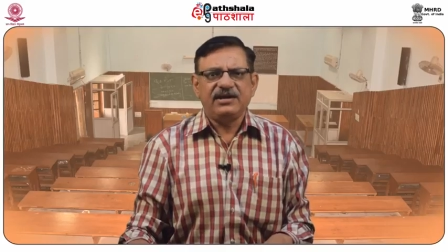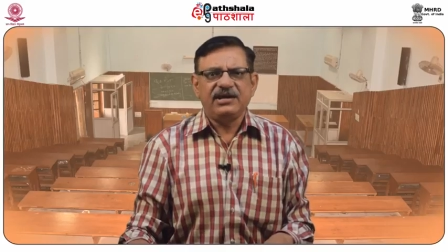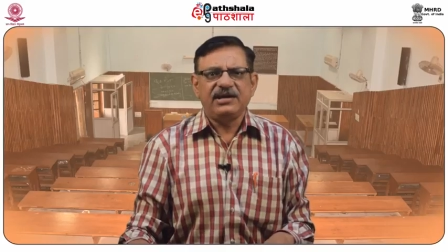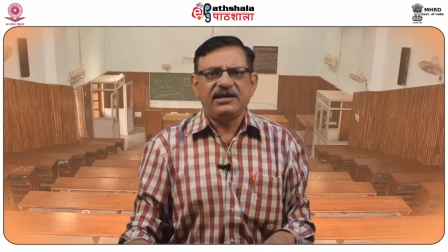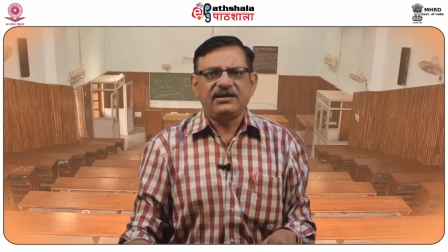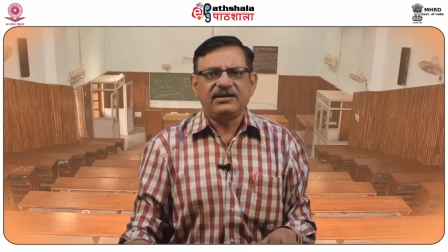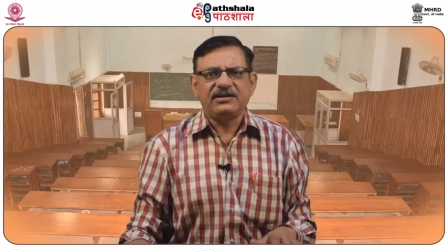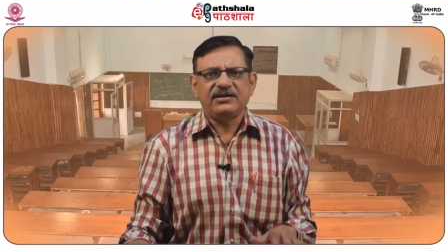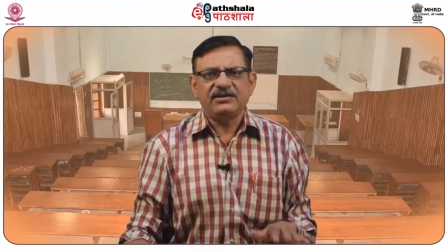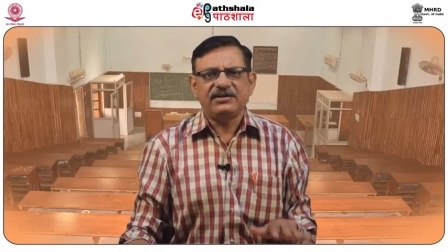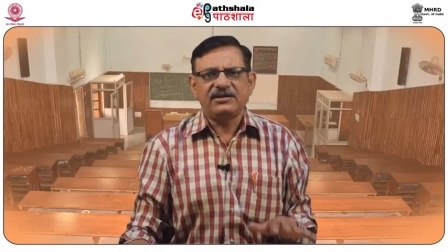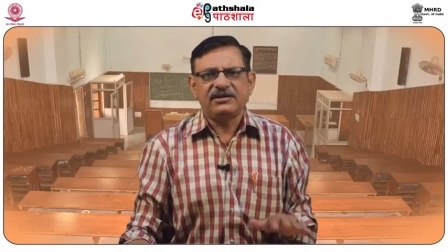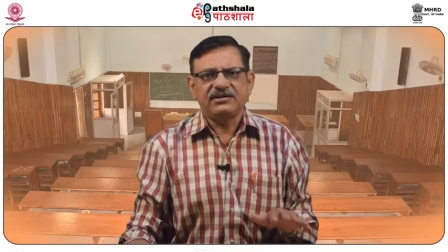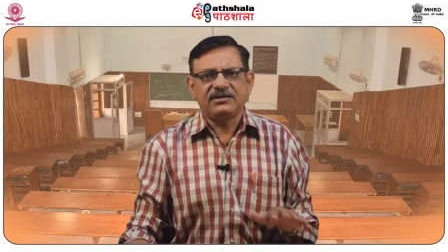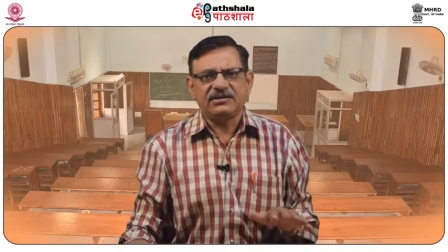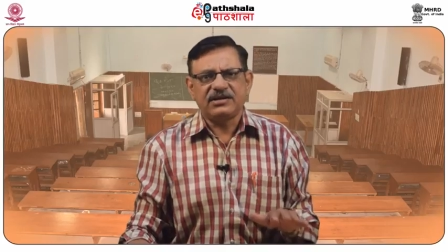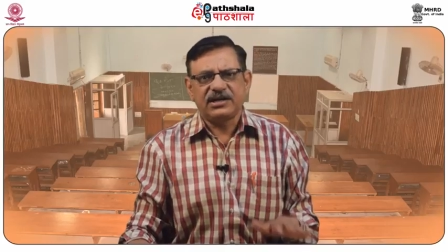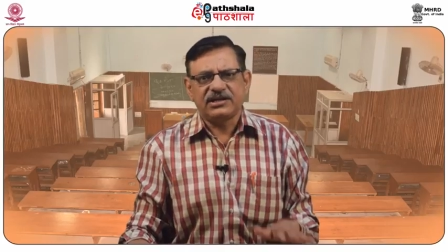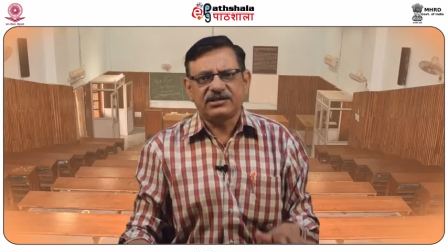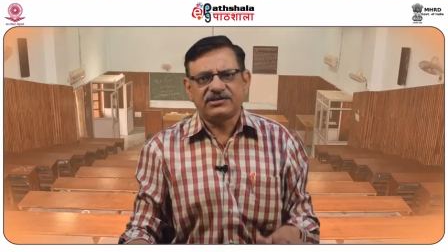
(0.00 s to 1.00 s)
internal
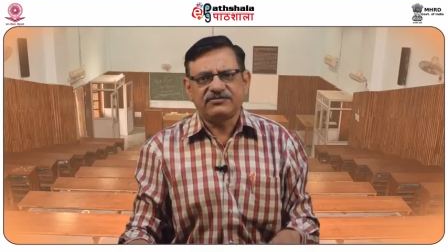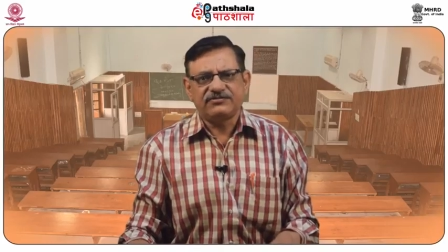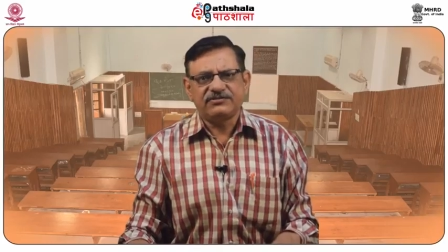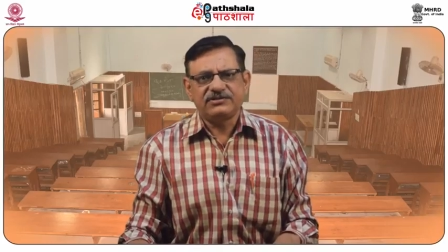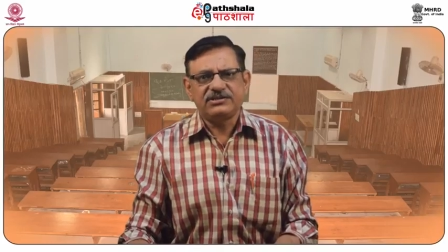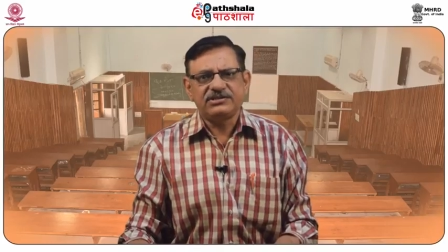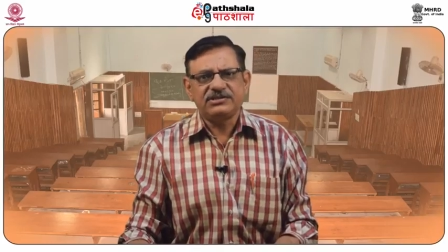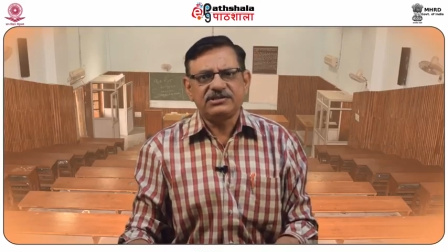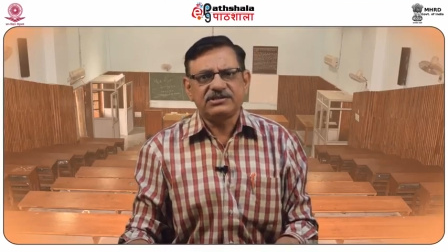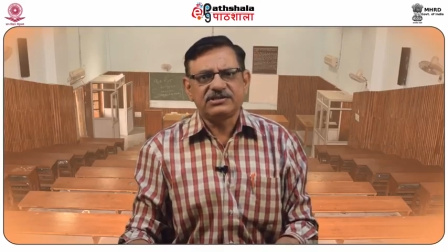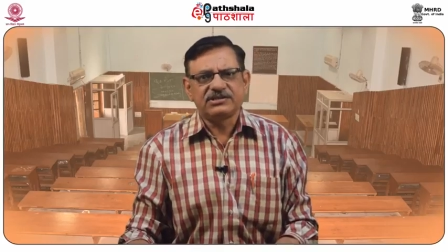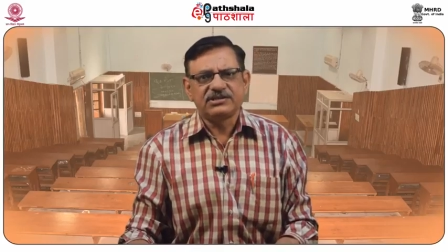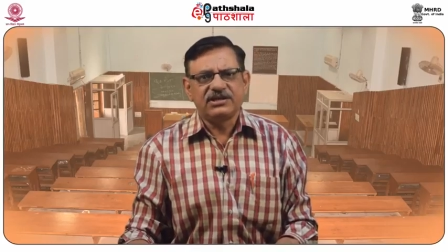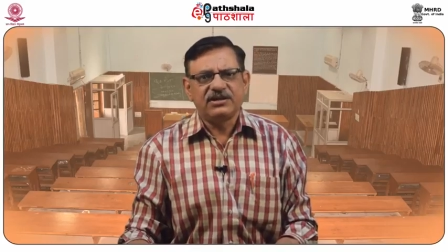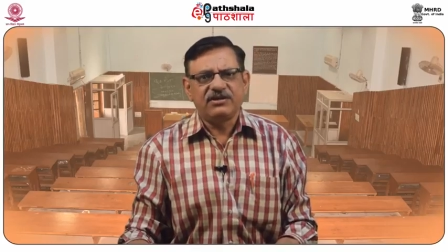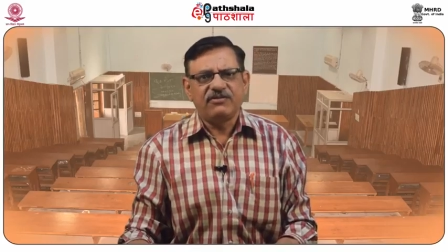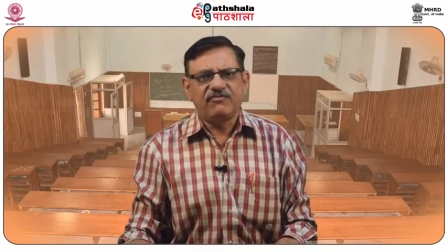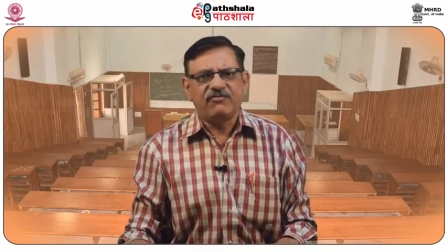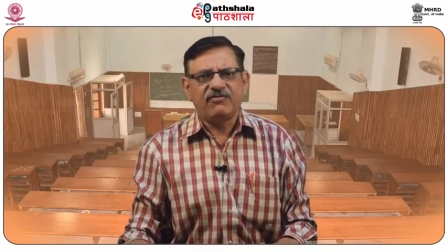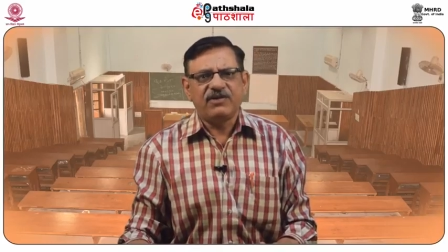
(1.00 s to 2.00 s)
transfers
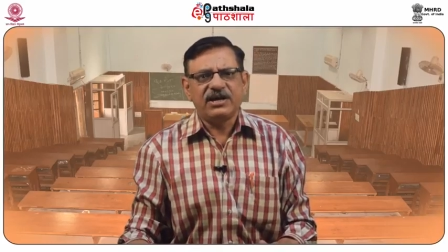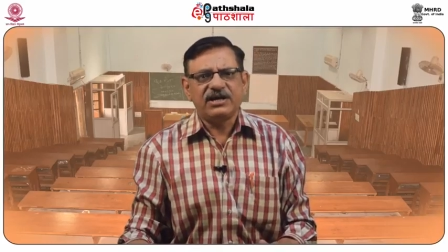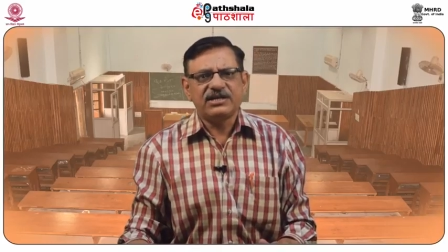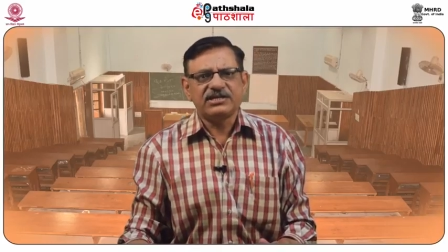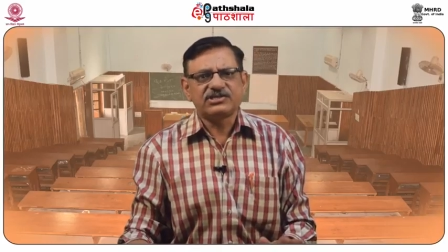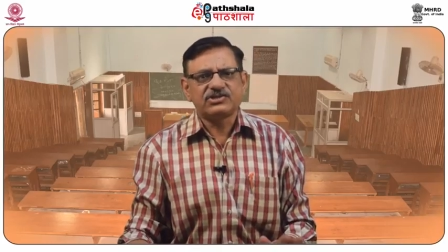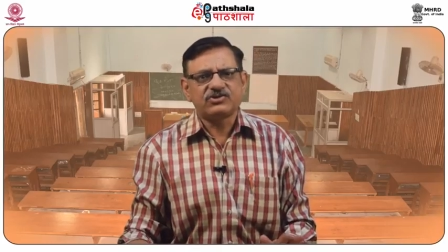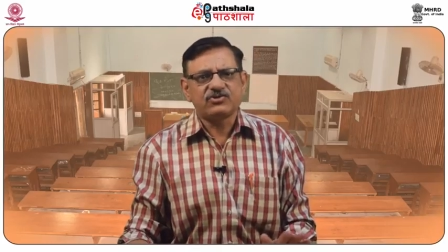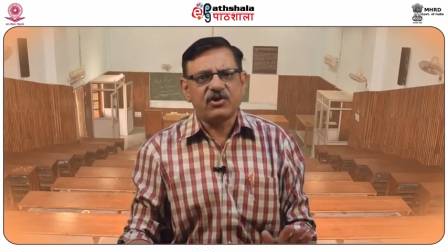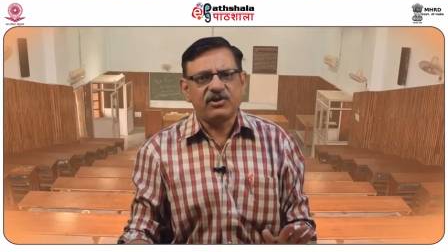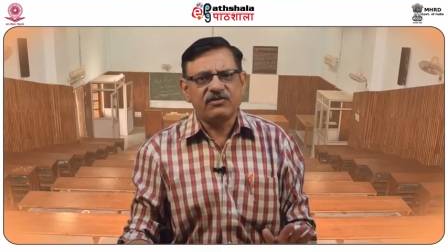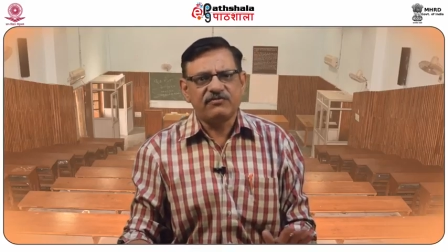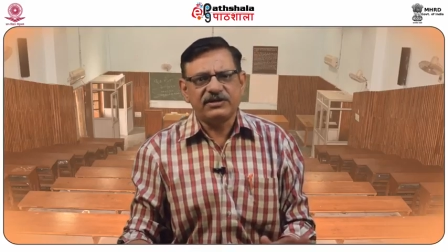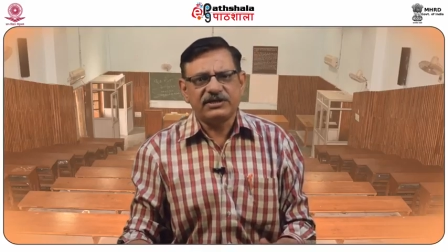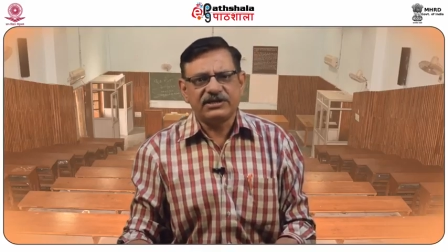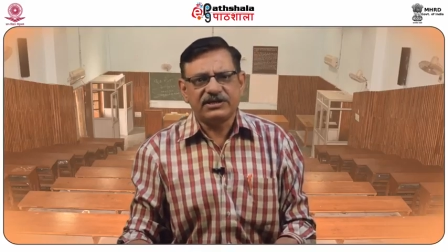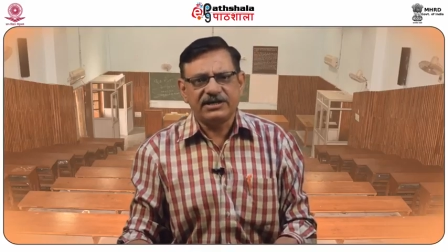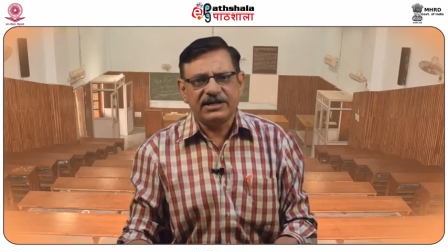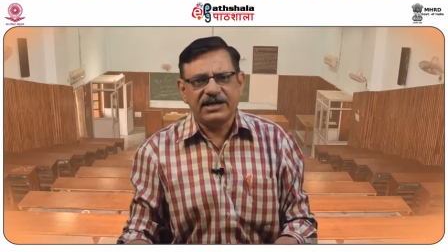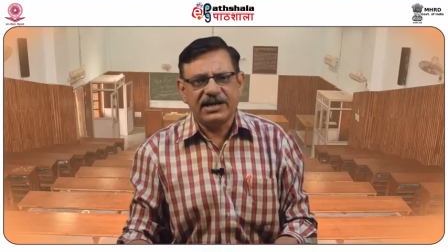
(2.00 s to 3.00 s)
via
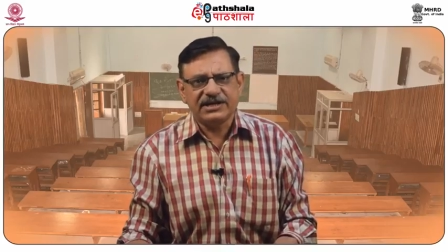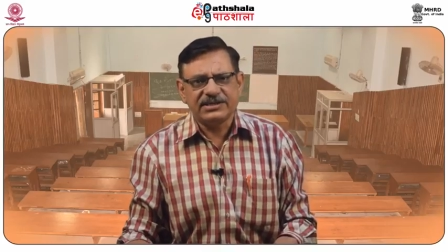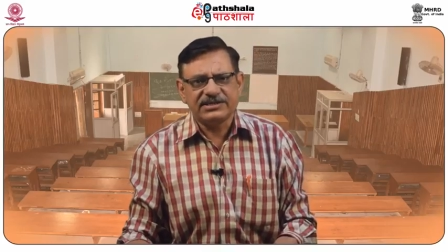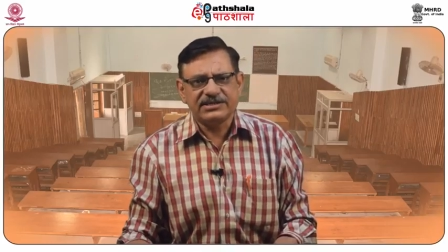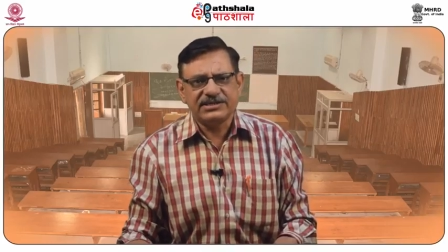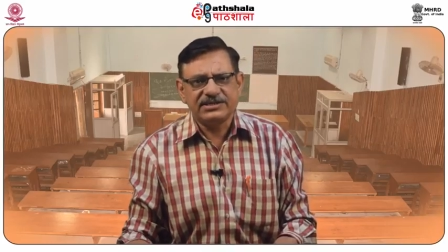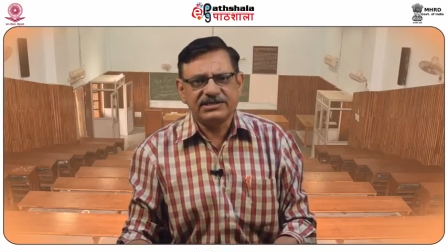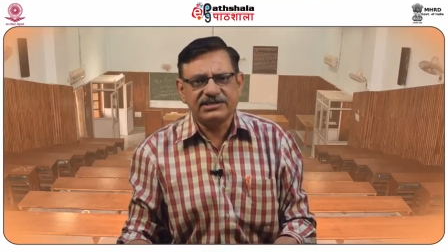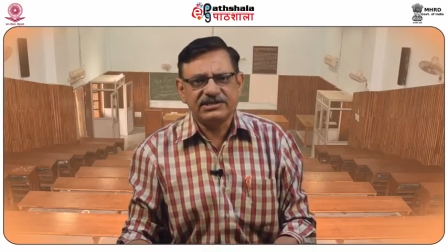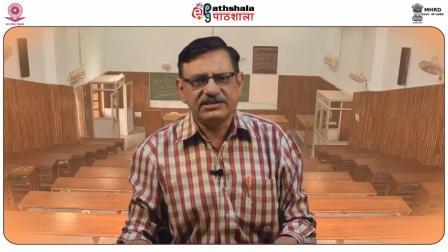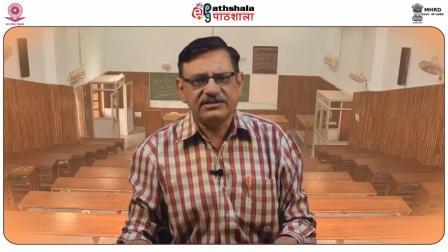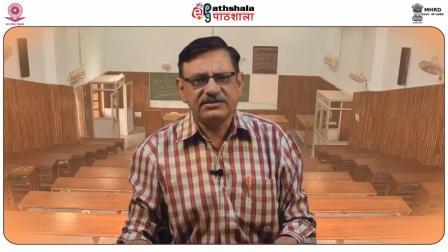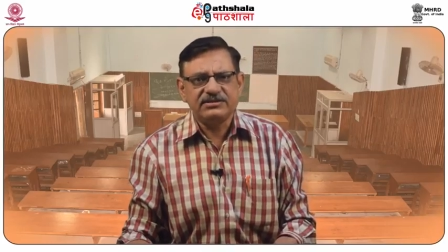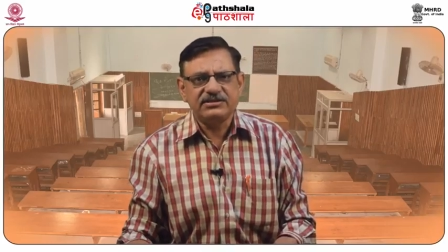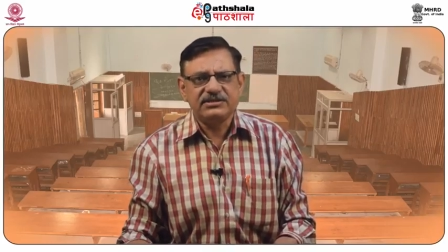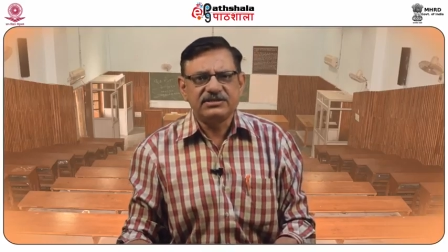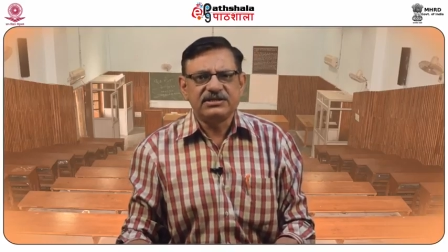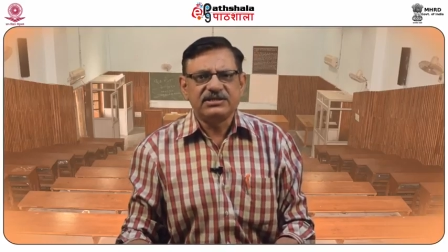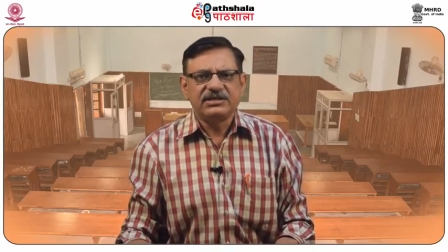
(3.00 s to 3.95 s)
solvent relaxation,